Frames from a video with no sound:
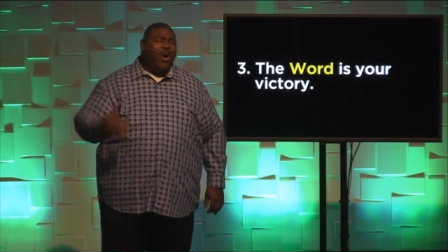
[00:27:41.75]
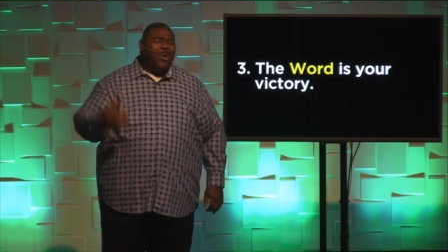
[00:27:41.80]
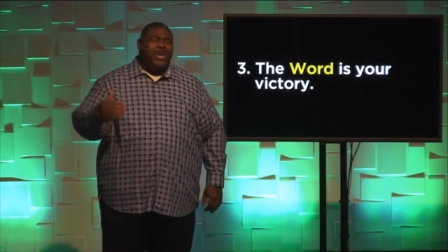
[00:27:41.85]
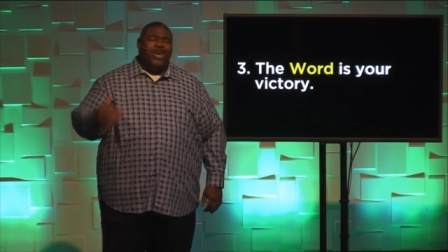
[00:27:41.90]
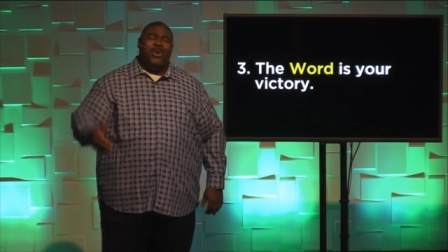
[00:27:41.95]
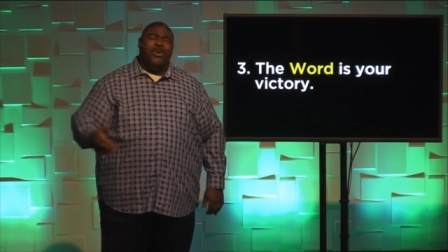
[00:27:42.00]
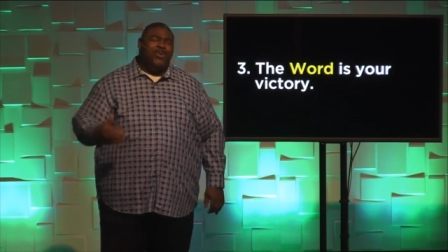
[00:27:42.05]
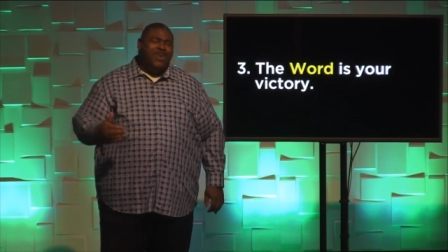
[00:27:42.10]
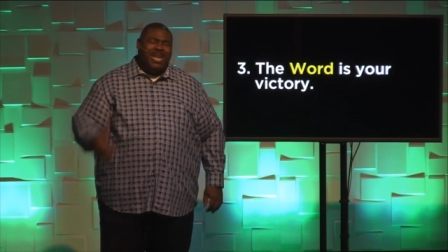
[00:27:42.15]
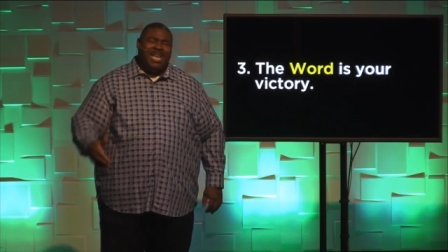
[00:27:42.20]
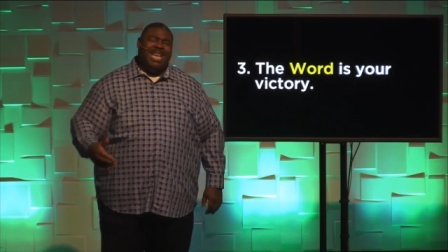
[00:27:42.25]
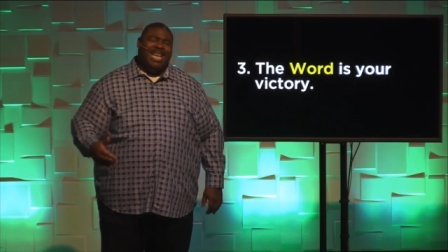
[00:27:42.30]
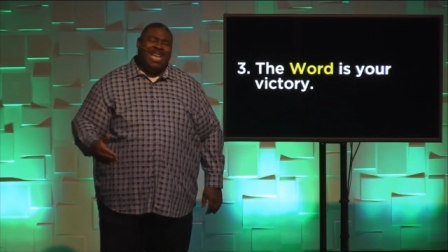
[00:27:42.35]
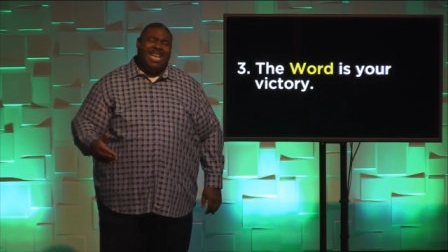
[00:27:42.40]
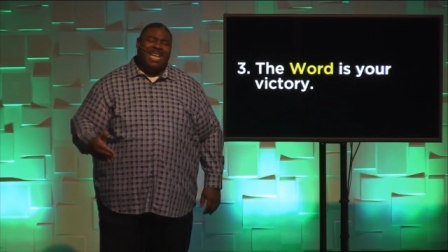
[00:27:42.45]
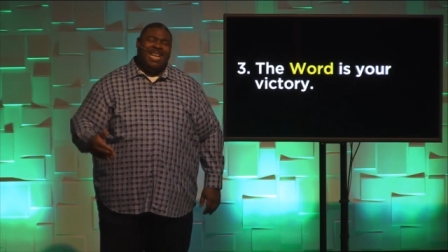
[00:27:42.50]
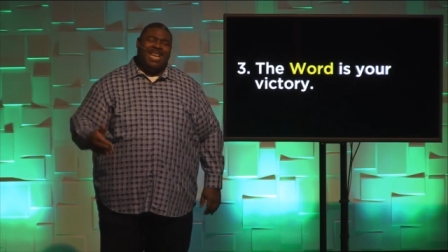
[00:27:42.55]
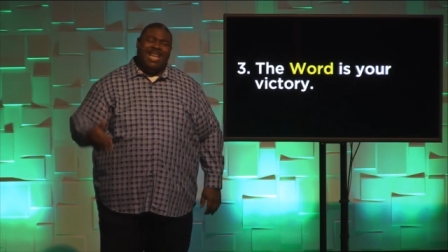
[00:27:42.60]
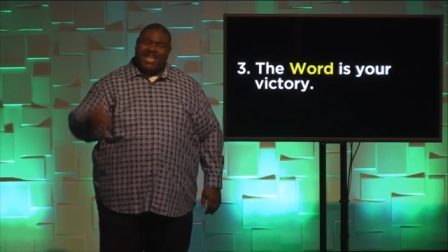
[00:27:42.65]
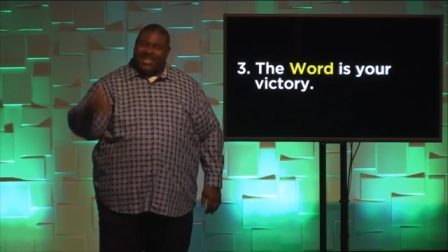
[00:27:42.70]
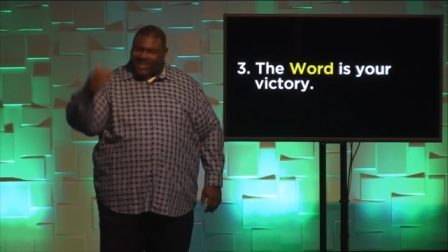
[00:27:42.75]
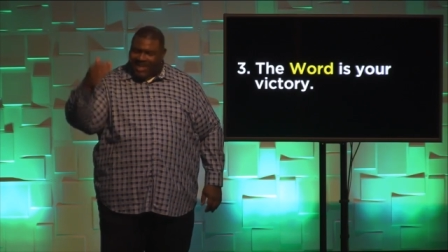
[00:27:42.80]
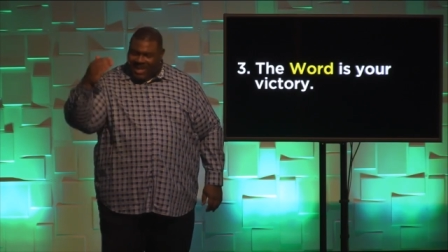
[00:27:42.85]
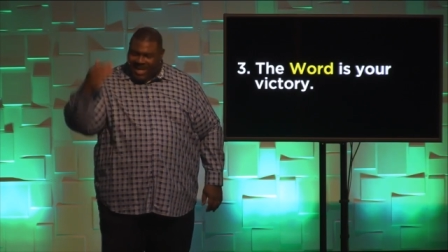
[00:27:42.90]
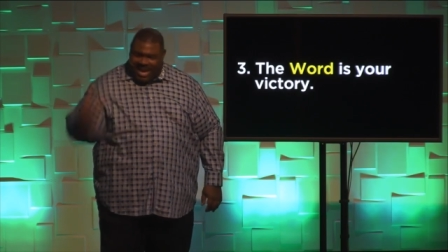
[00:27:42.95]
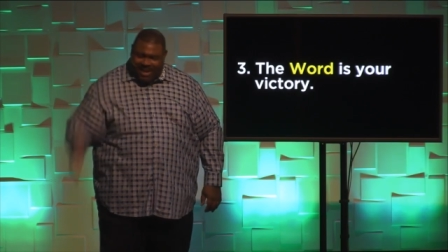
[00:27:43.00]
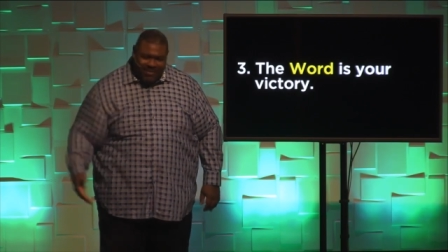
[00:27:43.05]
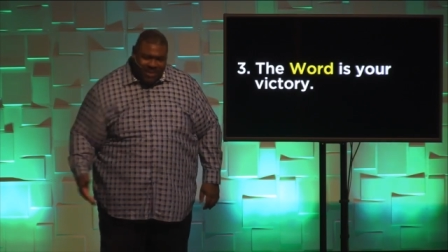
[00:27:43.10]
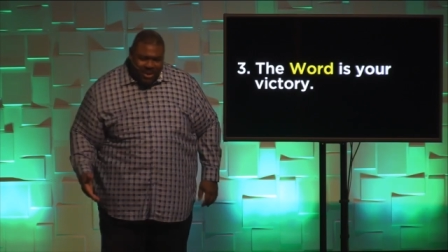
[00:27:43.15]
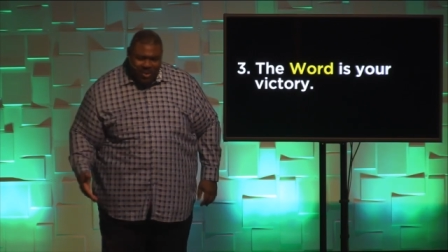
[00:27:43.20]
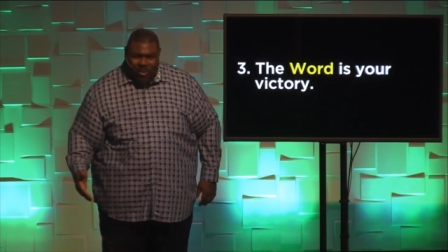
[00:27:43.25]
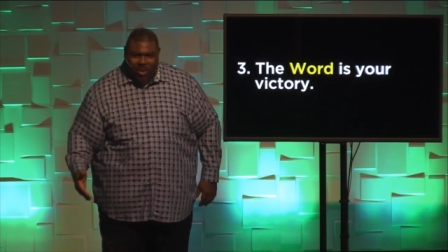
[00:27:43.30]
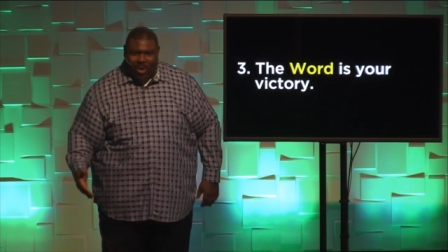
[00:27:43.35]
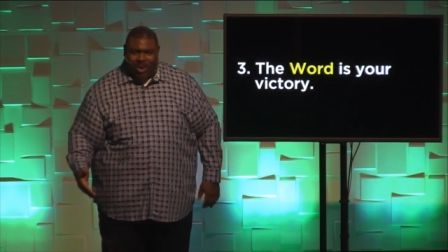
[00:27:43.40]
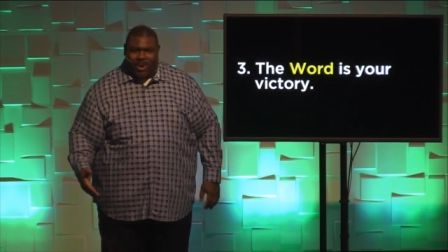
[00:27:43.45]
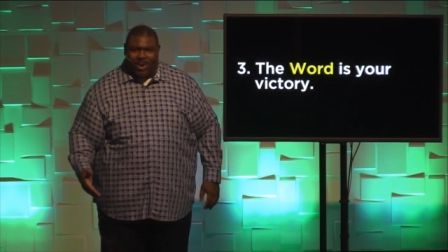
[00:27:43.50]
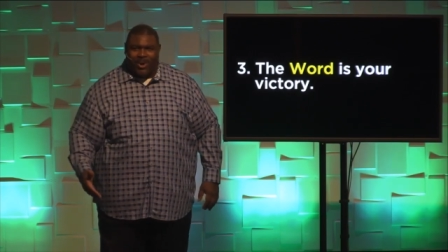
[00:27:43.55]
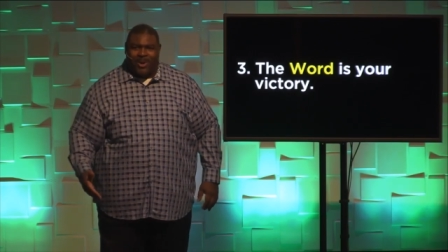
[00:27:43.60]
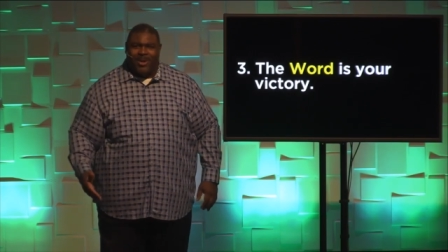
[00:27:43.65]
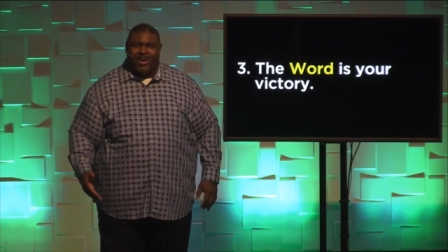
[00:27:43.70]
you need is the living
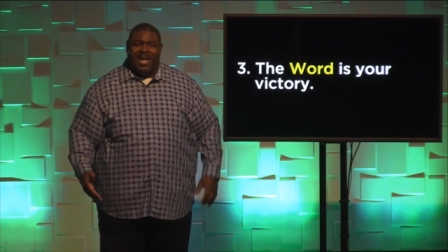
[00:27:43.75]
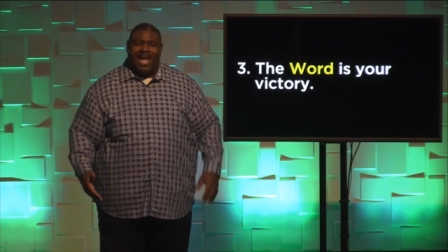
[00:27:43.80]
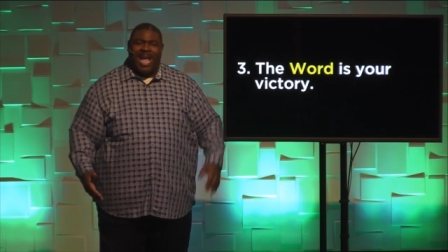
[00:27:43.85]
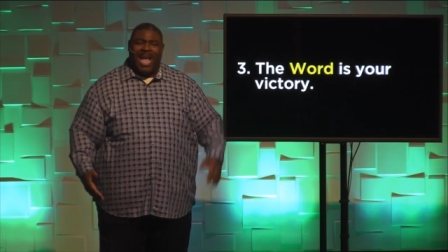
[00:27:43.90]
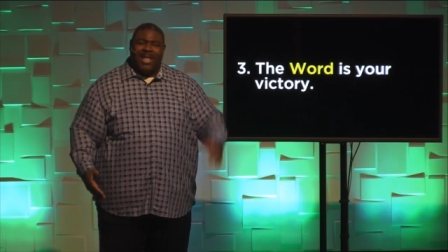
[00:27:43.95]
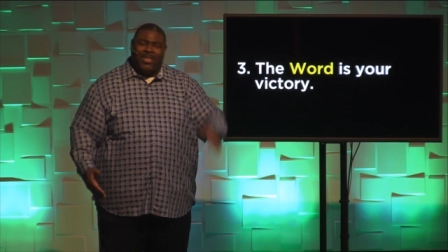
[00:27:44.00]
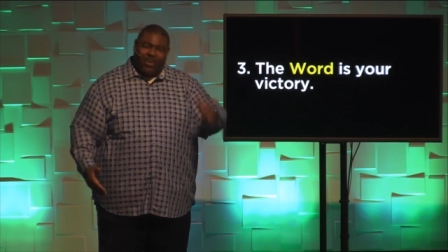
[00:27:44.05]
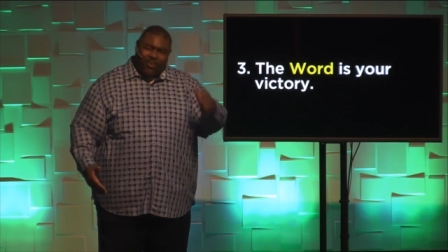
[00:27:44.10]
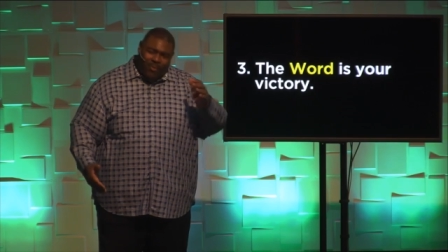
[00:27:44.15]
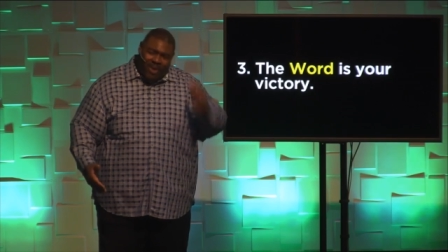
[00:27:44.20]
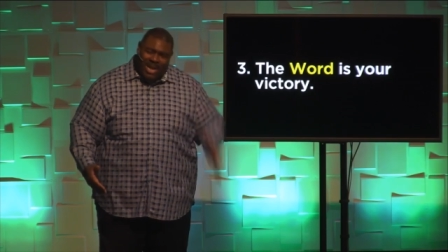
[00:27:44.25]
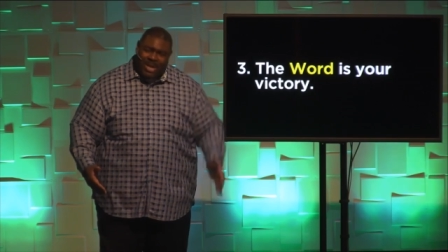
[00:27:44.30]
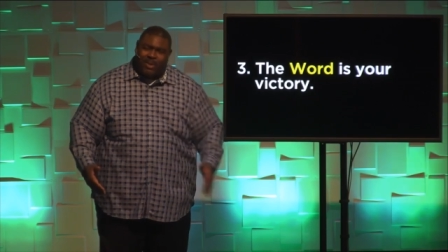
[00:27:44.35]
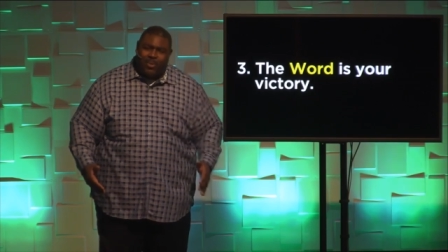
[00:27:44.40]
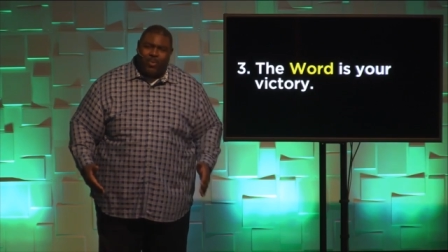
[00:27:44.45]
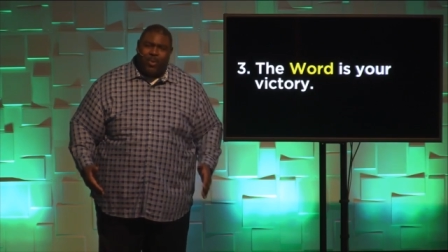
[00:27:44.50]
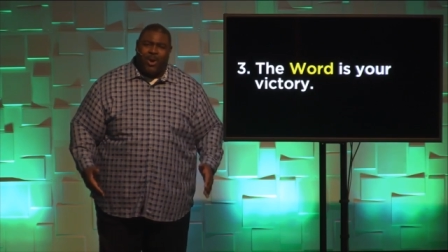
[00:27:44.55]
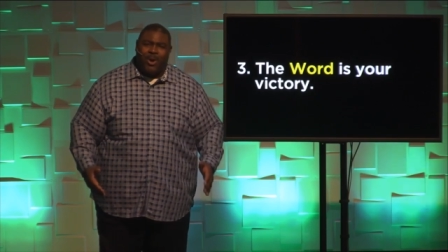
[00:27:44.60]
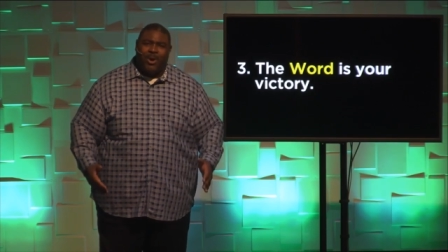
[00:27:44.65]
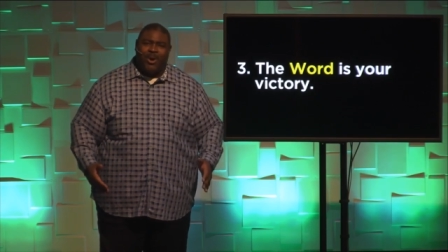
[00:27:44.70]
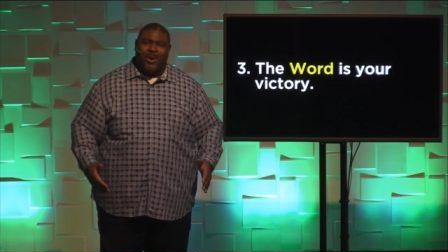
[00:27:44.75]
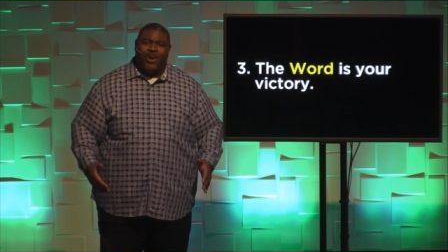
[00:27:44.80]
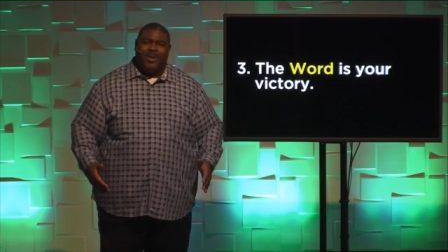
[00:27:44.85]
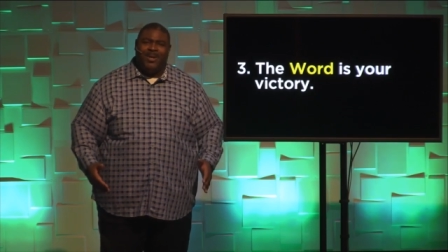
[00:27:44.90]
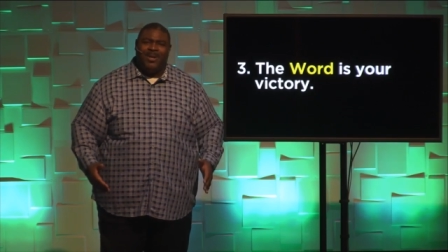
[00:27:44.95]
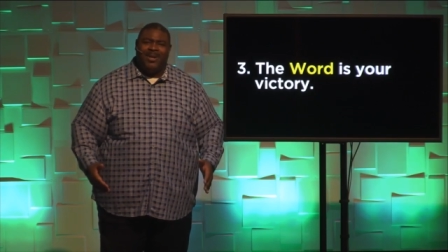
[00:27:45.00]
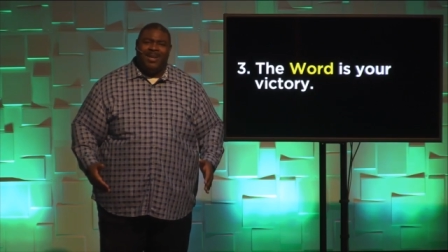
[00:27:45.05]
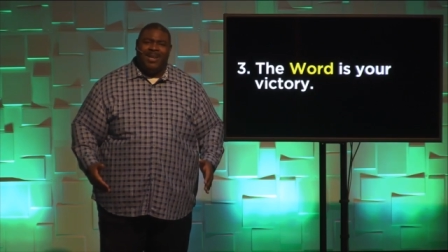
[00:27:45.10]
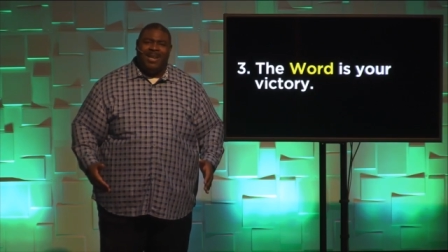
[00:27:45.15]
word and the written word,